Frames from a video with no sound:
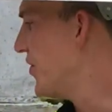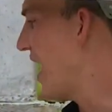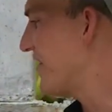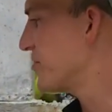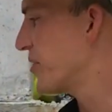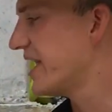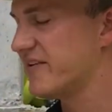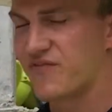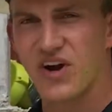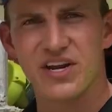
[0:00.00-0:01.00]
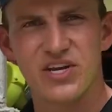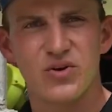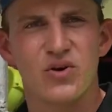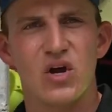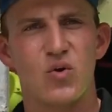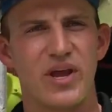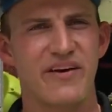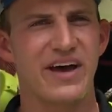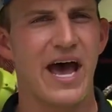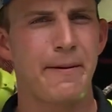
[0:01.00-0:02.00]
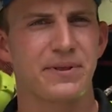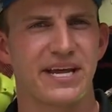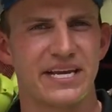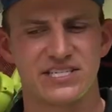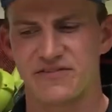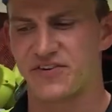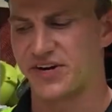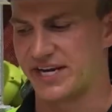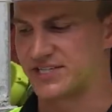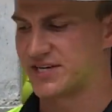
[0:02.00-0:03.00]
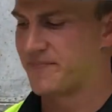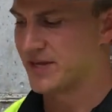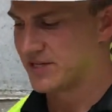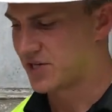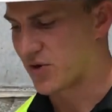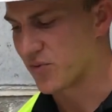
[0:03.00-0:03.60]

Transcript: you have them right in front of you, we have an application for each. So to